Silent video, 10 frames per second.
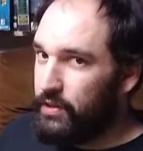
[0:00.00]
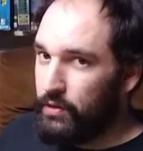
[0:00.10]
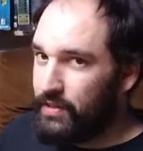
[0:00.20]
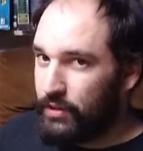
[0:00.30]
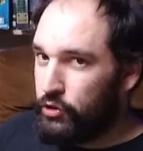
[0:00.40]

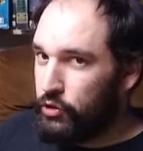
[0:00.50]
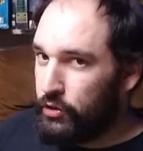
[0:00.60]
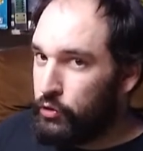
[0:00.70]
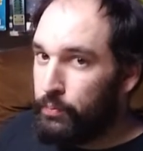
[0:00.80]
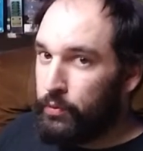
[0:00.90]
it's not
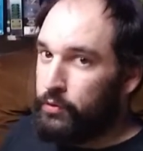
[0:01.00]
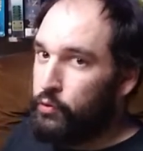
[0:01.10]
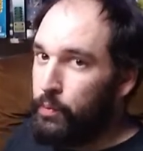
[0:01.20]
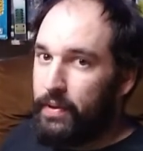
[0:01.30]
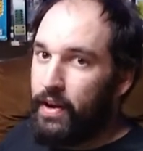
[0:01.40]
a super
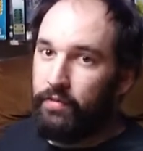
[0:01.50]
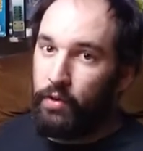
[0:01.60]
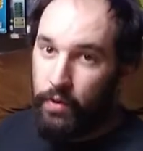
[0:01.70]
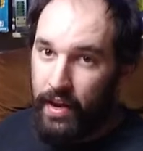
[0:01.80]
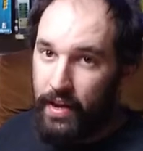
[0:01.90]
swoopy
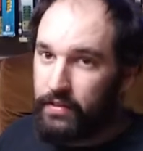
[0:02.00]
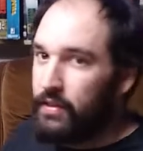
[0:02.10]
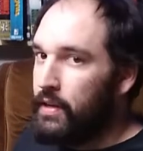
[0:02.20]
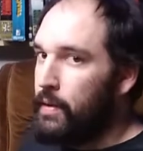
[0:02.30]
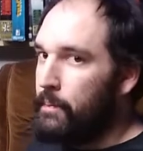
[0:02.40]
airflow case,